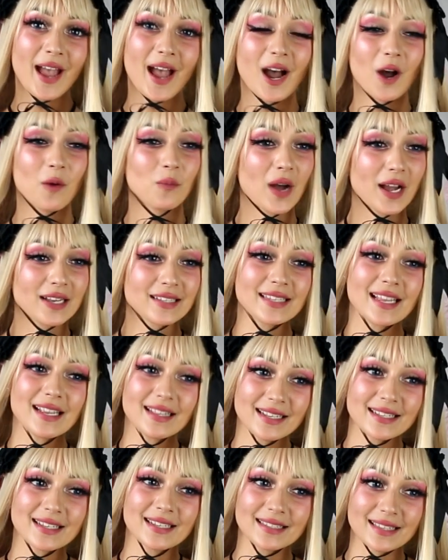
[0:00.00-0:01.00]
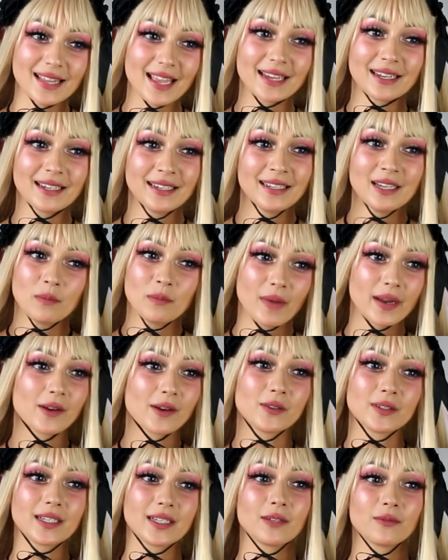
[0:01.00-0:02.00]
Um, I'd say this is like my
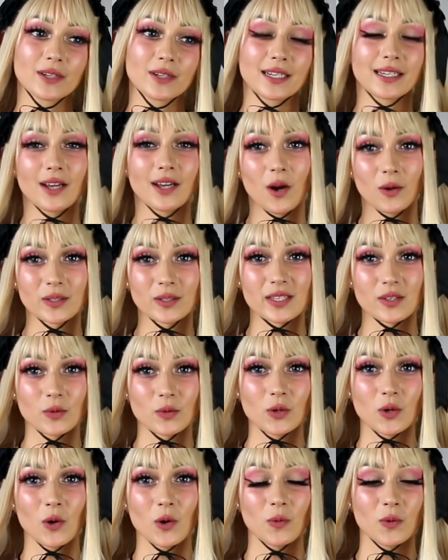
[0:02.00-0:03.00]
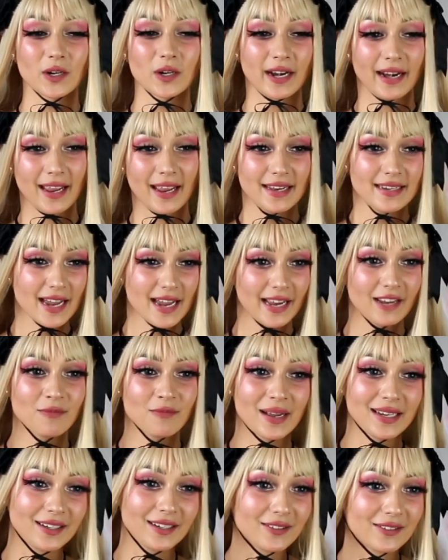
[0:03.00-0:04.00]
only really old school coordinate. I have
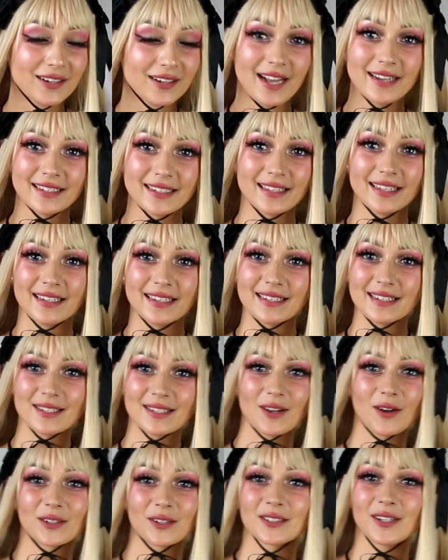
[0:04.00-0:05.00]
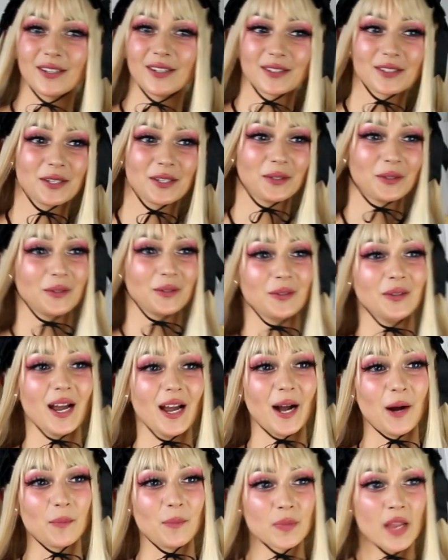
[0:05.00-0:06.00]
my little under the knee socks on too.
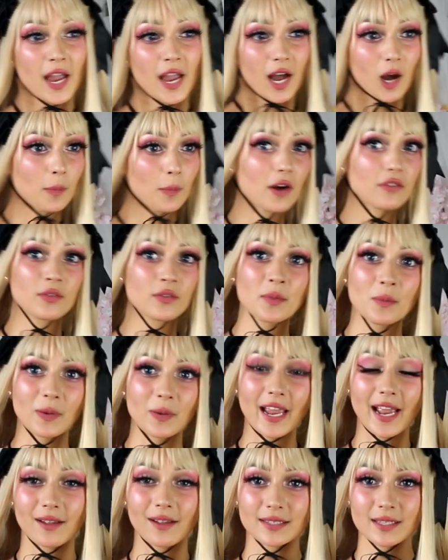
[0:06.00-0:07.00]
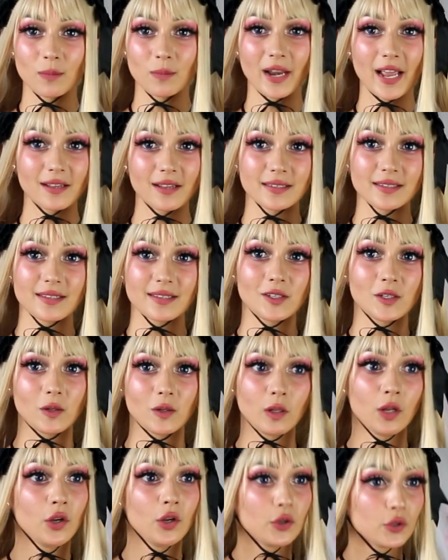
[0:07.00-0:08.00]
Um, apart from the blouse, the blouse is
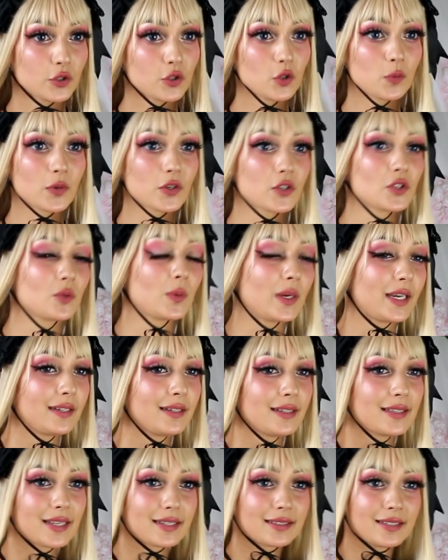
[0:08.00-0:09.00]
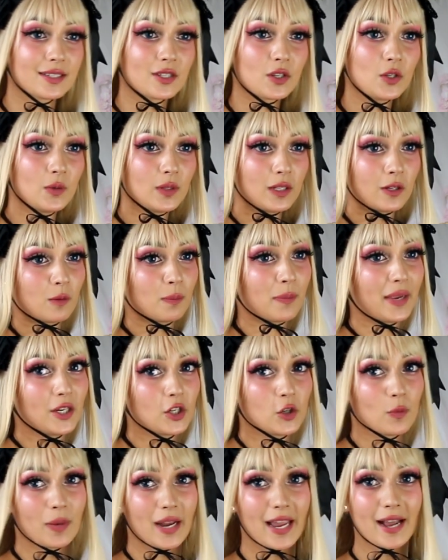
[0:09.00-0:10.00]
still super sweet. It's like this cute little
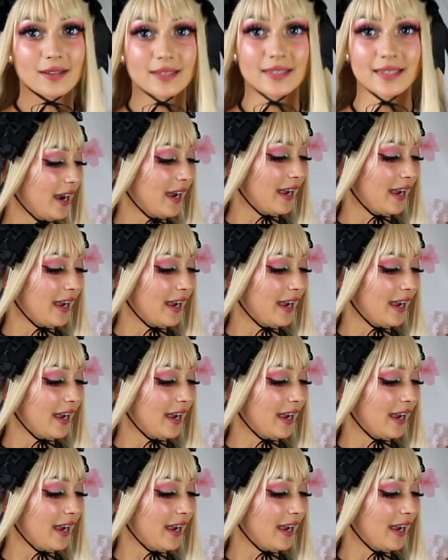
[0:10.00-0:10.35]
mesh blouse.